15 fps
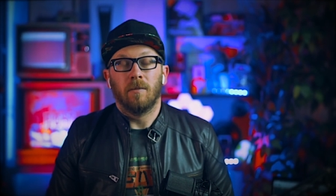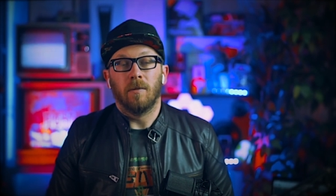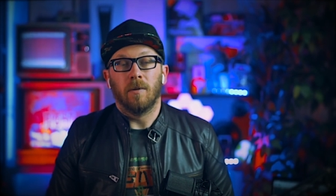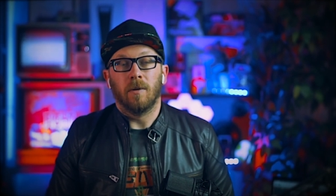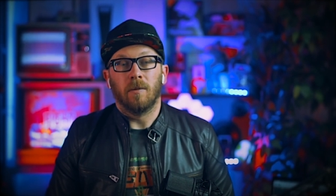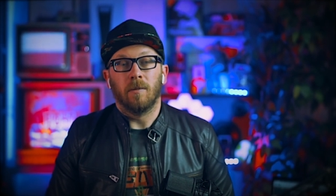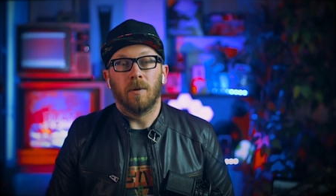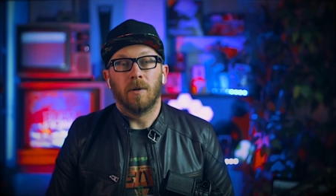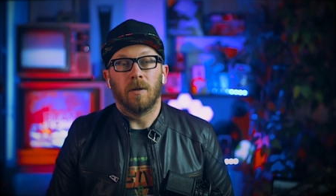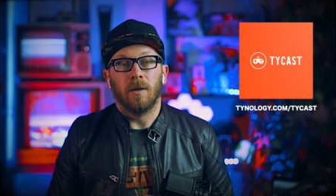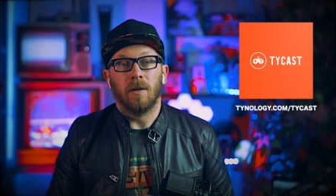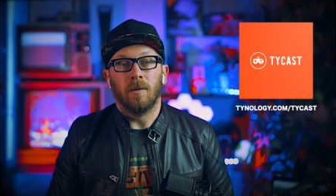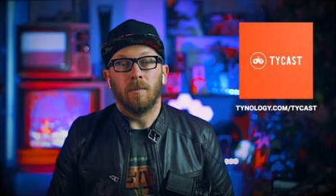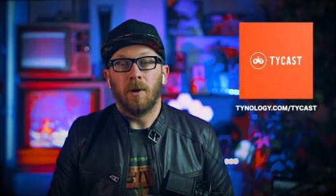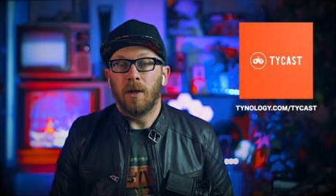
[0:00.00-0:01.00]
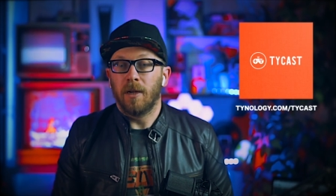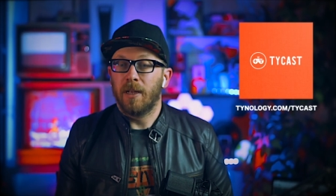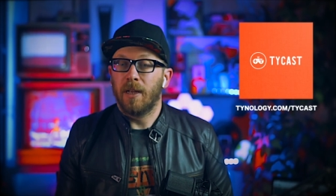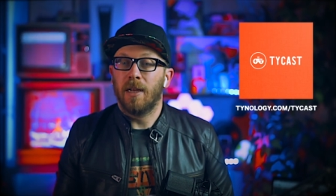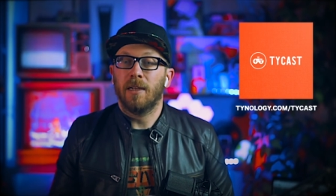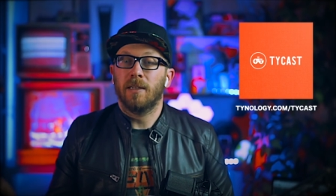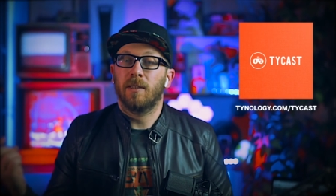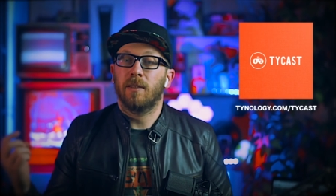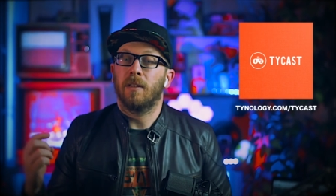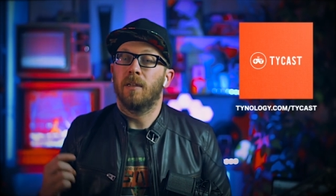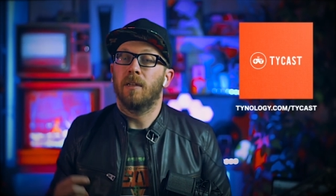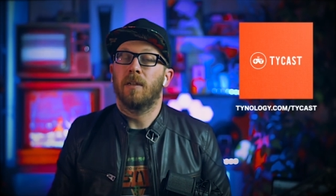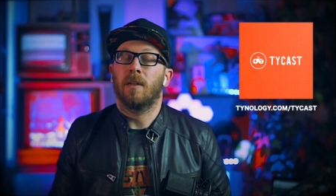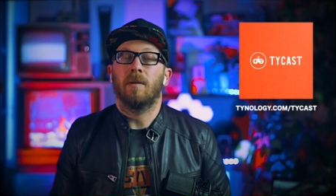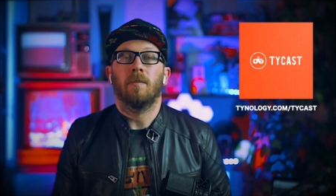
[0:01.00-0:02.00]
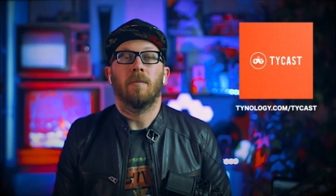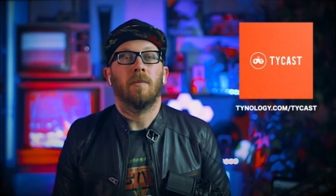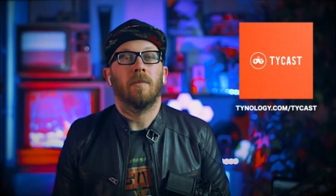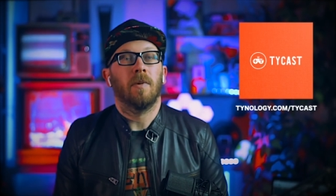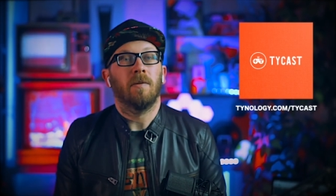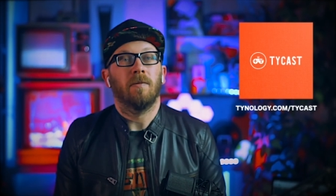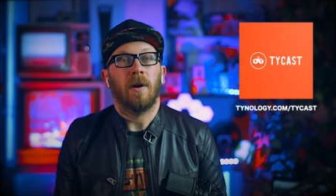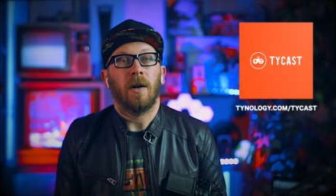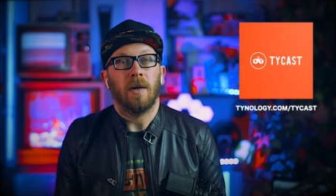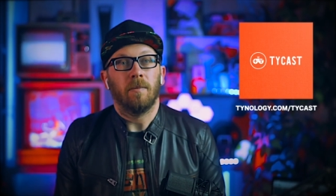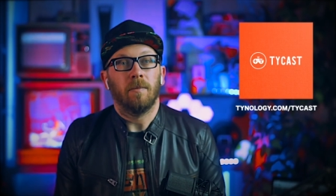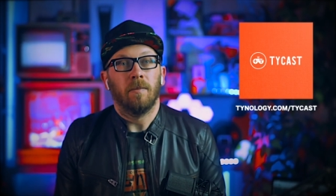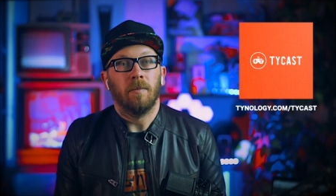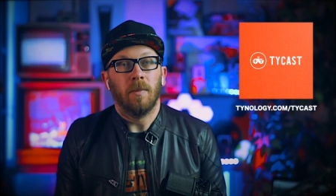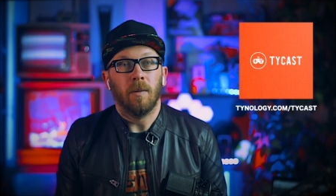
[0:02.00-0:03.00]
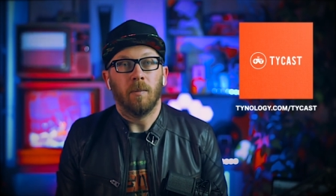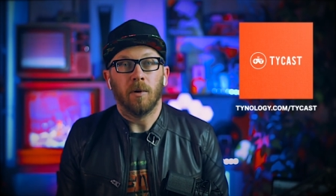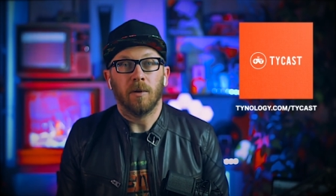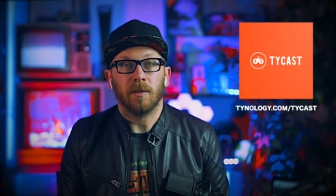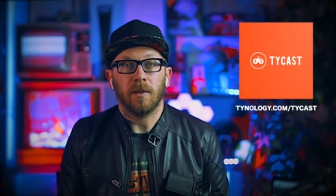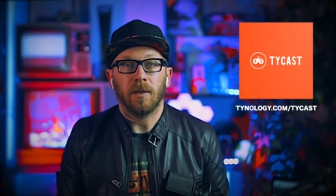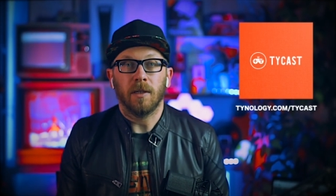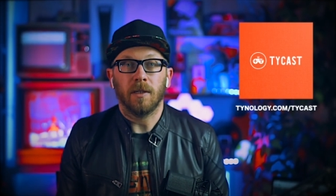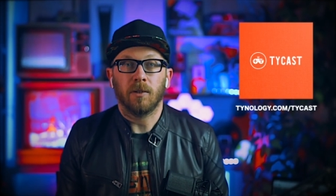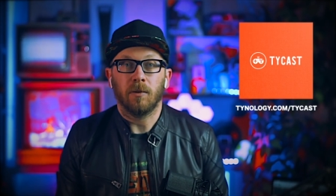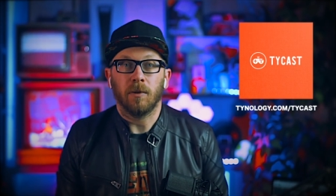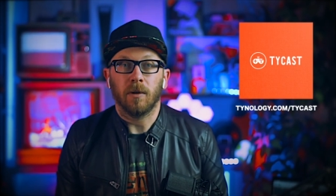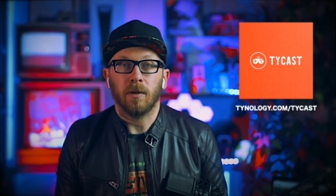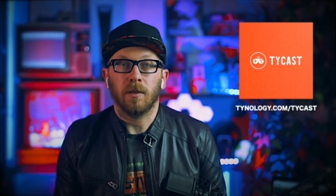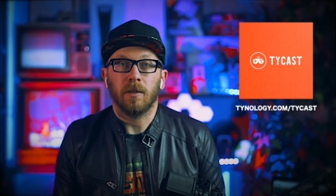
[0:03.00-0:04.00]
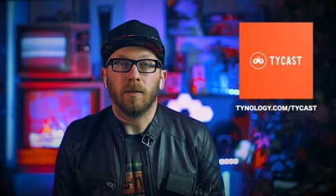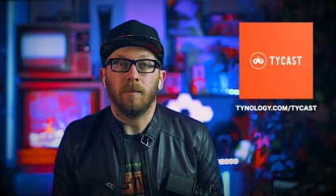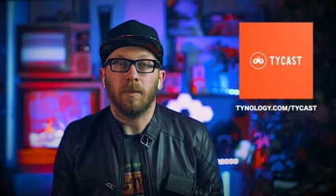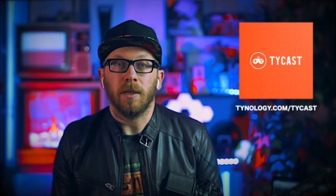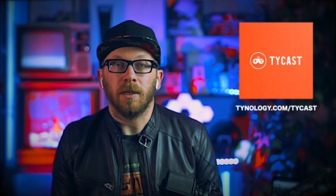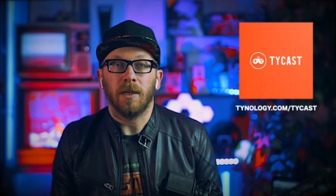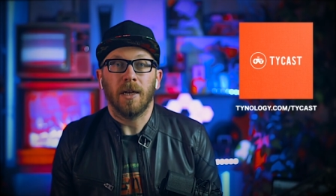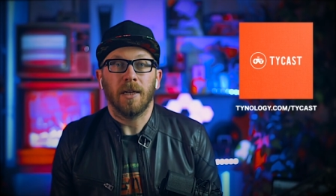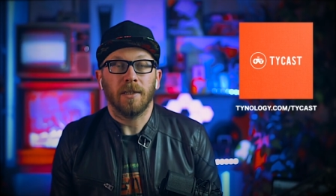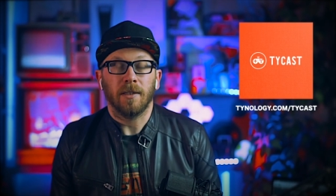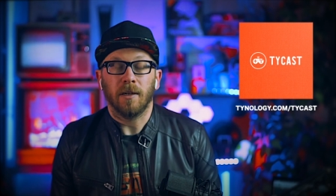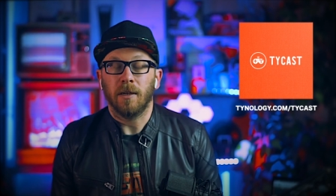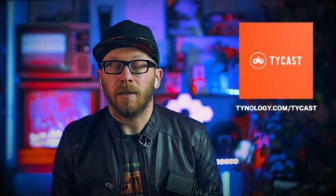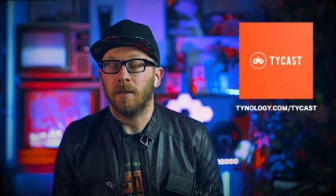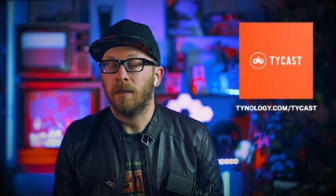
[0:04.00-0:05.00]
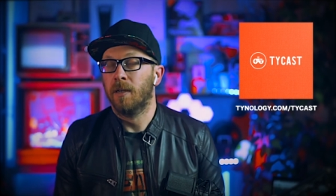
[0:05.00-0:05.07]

We're working on a podcast that I'm inviting members of the Discord to be guests on.